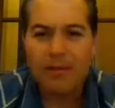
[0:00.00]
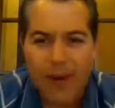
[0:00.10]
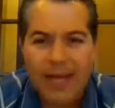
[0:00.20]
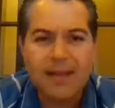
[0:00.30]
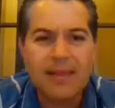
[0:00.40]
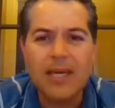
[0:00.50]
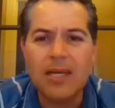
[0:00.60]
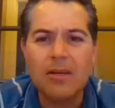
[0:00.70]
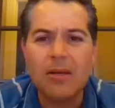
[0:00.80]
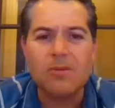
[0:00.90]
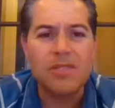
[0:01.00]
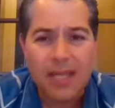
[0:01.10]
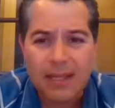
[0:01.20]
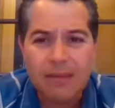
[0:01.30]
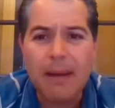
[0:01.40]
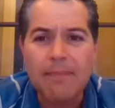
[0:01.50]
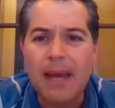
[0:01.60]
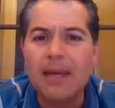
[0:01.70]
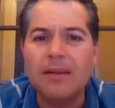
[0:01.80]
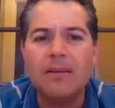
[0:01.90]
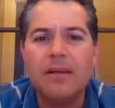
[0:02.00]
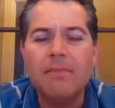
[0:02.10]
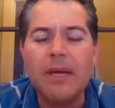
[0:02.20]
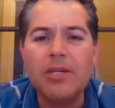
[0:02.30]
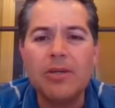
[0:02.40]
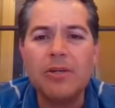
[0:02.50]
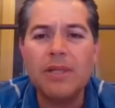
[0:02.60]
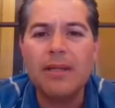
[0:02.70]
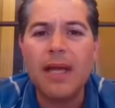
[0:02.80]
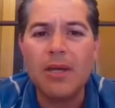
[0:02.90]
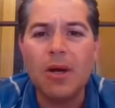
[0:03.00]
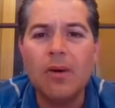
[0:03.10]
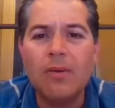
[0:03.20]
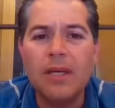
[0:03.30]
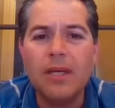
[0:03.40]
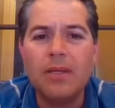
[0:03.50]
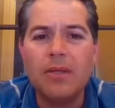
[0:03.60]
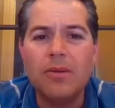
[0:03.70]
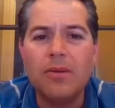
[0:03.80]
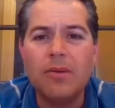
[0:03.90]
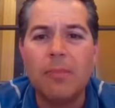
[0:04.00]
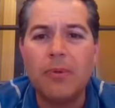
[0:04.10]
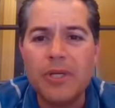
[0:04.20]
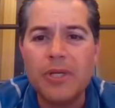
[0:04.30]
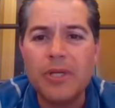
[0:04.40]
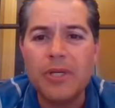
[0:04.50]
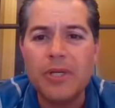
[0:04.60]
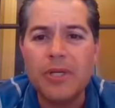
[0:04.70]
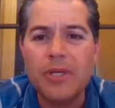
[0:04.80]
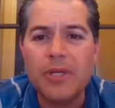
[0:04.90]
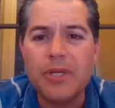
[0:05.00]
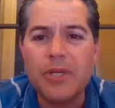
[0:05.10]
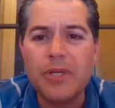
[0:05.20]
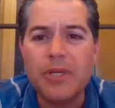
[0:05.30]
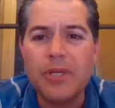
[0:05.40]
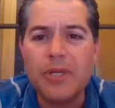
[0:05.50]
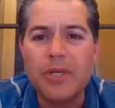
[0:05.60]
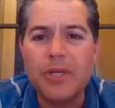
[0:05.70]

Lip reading: write a thank you note, send it by mail. Make sure that they know that you appreciate their help or